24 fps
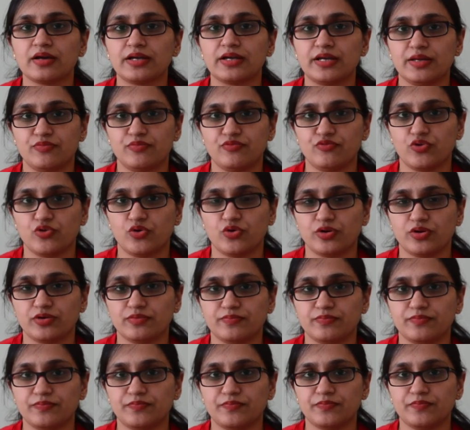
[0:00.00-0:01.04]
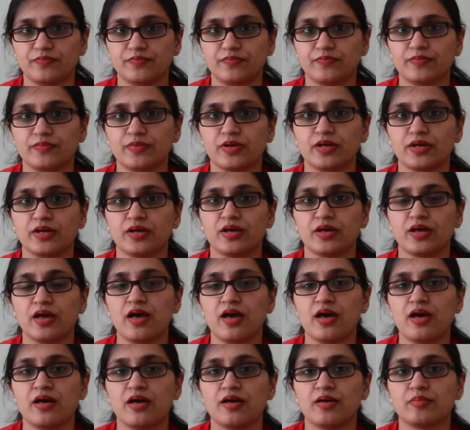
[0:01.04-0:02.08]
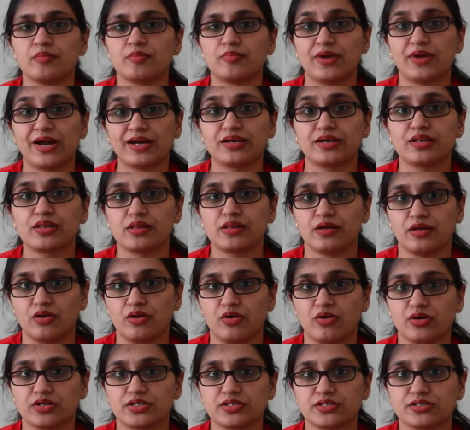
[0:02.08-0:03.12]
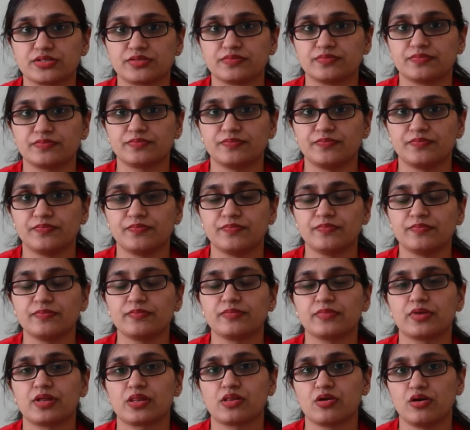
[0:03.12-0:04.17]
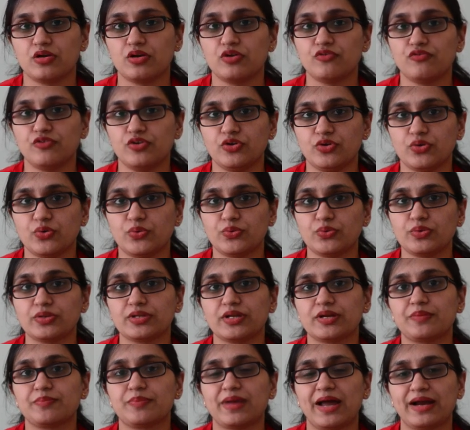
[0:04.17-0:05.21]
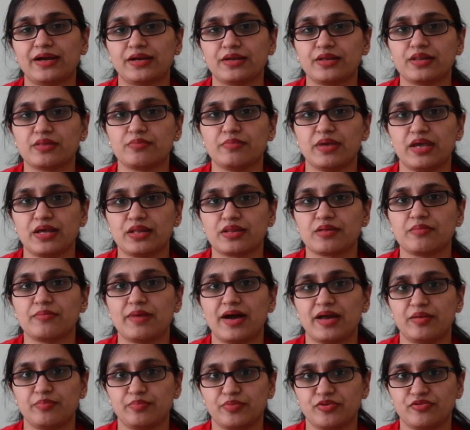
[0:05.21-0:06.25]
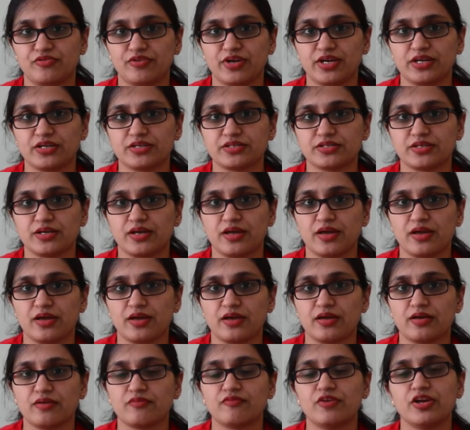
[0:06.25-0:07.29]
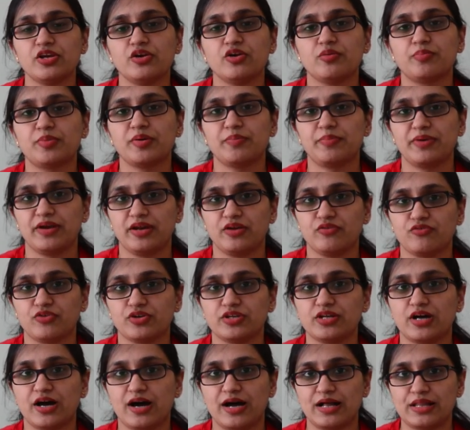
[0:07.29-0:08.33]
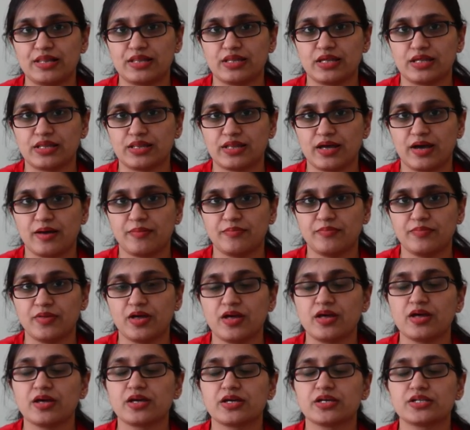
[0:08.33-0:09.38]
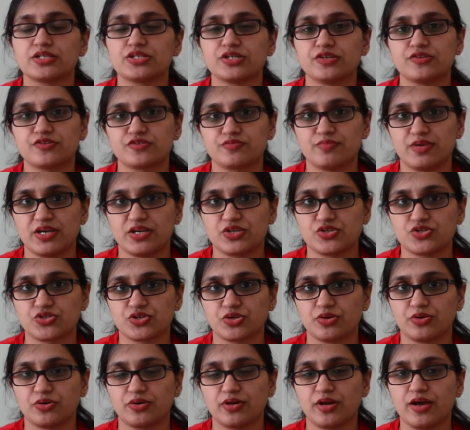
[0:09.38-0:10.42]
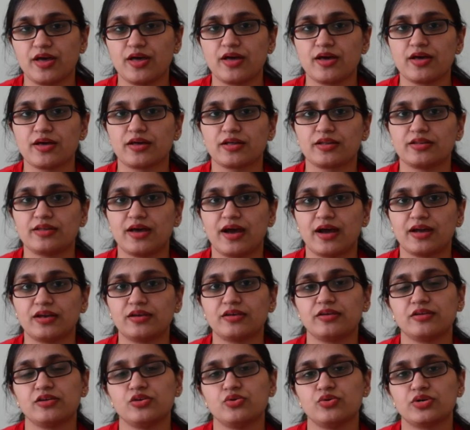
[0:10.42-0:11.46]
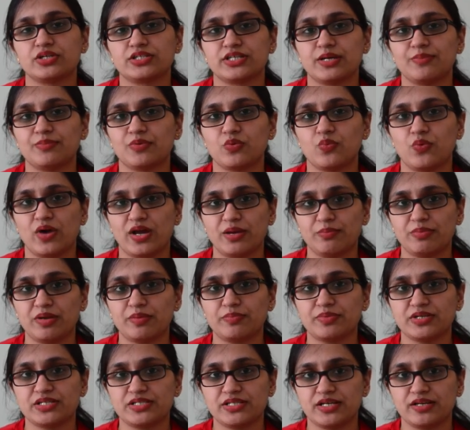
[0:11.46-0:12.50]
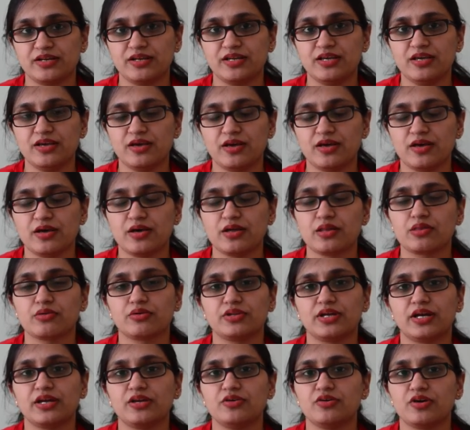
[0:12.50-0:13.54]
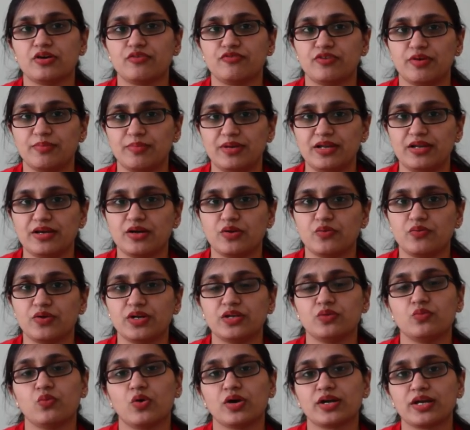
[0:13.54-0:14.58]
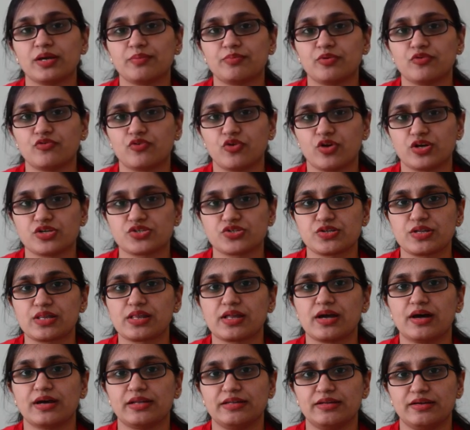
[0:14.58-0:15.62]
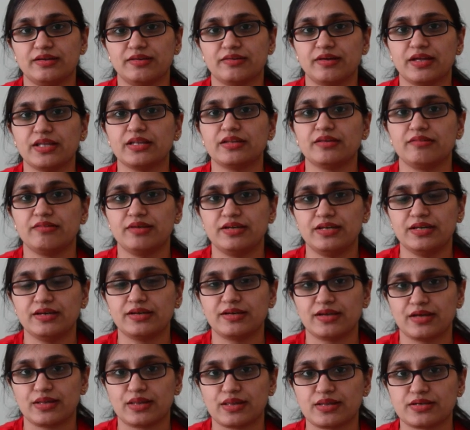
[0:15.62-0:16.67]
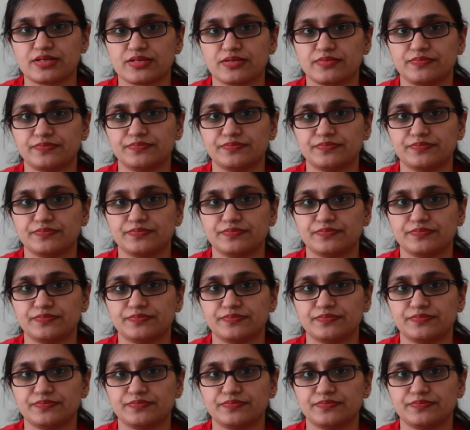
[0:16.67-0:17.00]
Tip 4. Practice a lot. As all of you know that practice makes a man perfect. When you are preparing for the IELTS exam, just make sure that you attempt one paper daily so that you are familiar with what type of questions are there in the reading test.